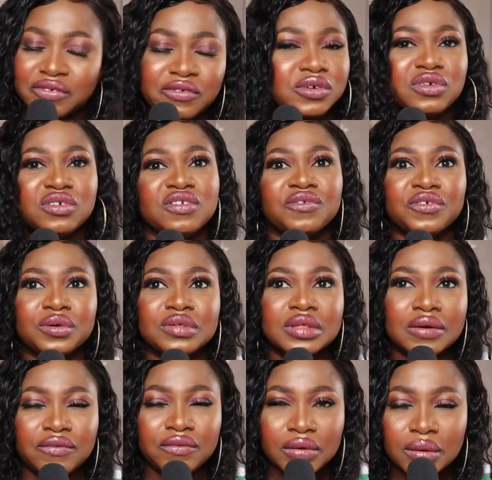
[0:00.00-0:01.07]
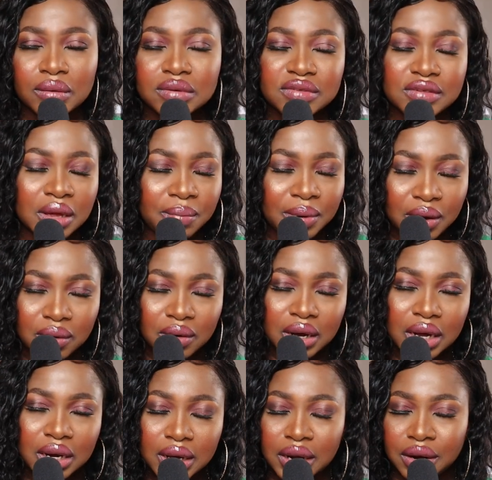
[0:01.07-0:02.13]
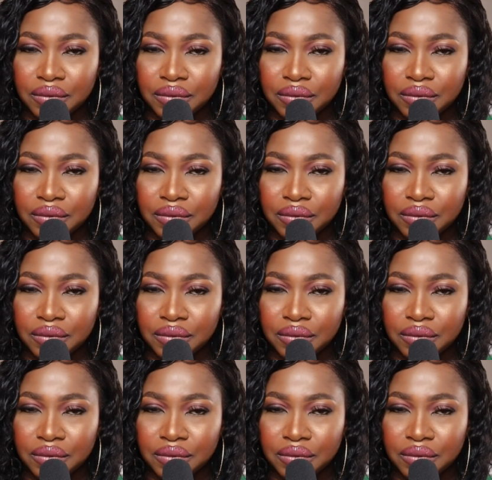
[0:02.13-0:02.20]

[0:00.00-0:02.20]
for those of us that vlogs about Ghana,